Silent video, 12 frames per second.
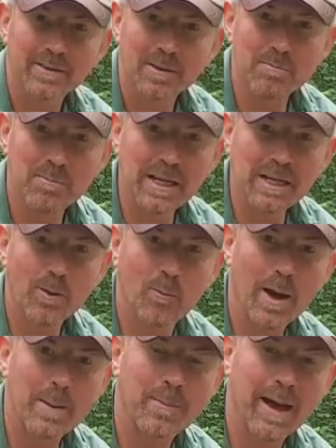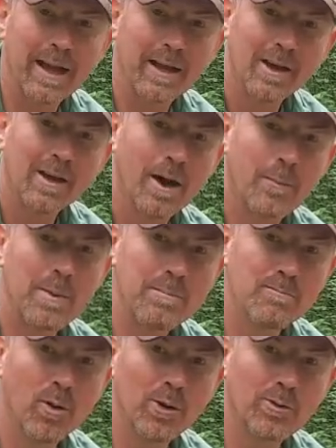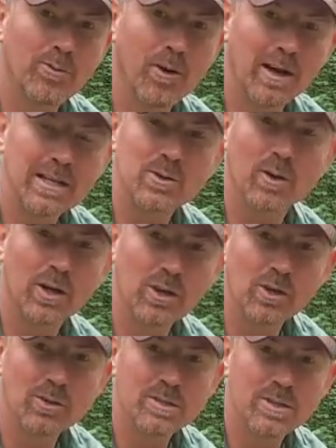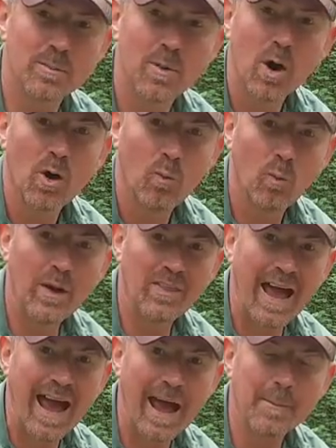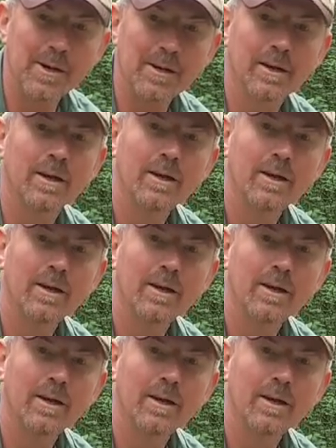the medium weight bag, have been modified so I can use them with a hammock.